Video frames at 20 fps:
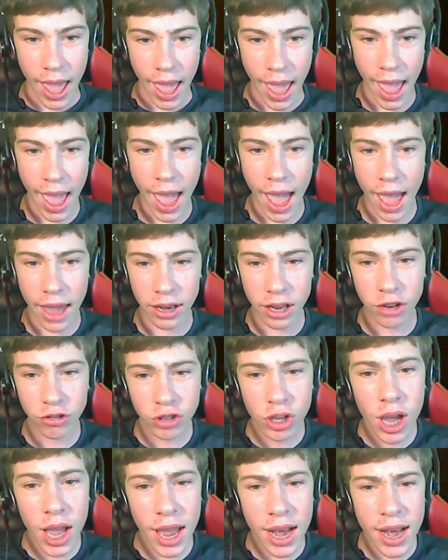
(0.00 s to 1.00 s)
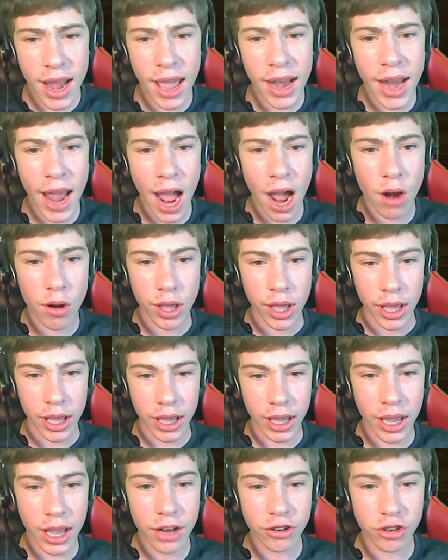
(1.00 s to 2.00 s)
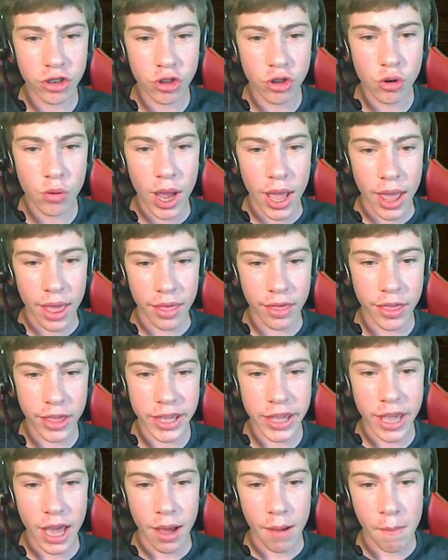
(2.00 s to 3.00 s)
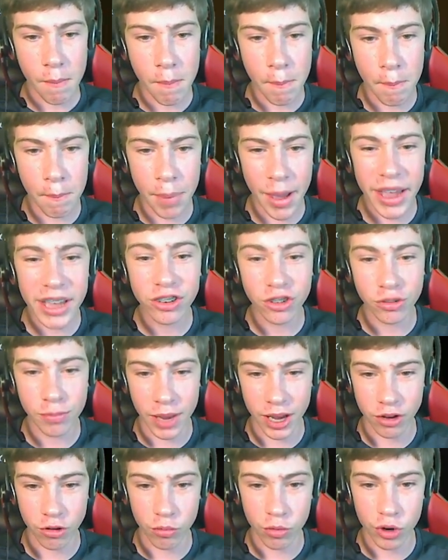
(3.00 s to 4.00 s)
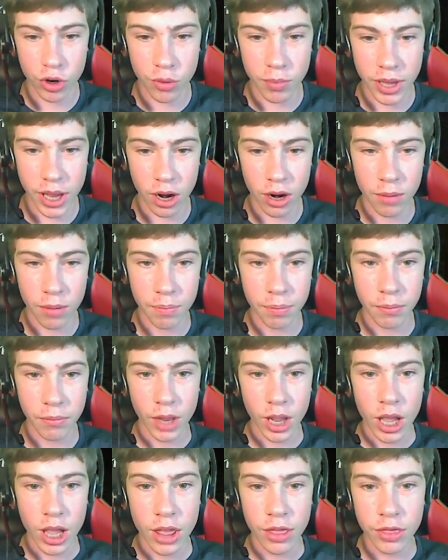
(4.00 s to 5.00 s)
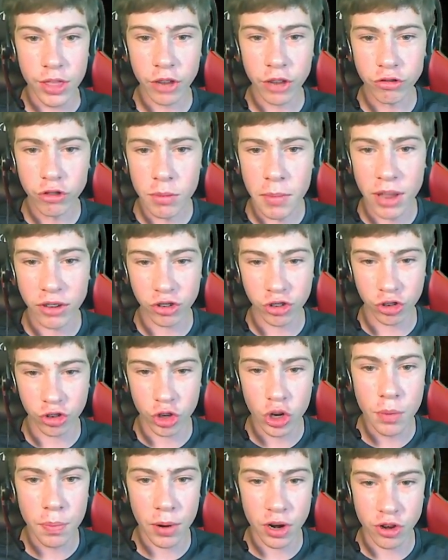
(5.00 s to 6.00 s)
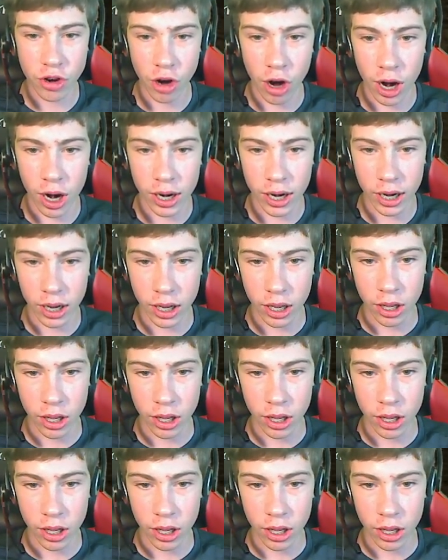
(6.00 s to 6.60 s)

And let's go ahead and head down into the basement room here. This room is super dark.